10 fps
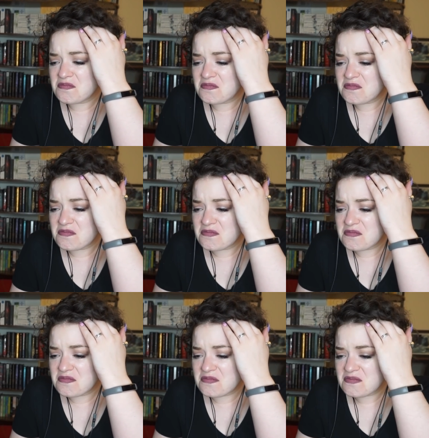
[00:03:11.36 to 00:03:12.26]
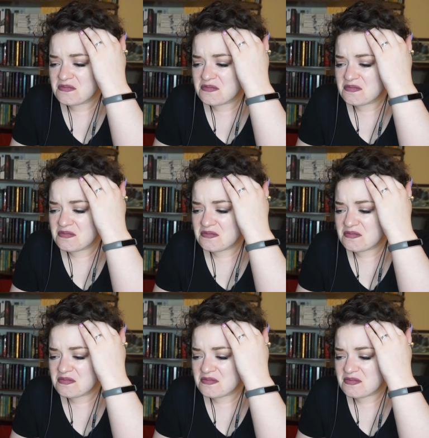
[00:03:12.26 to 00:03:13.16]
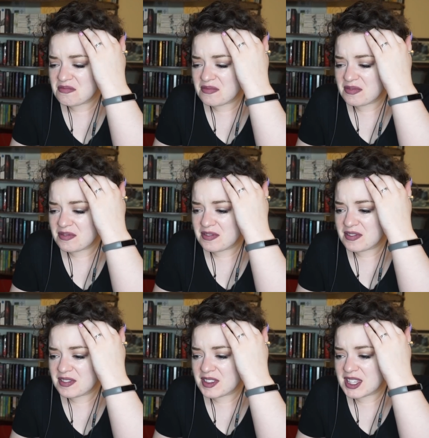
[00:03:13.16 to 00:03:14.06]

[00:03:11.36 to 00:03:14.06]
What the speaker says: [no speech]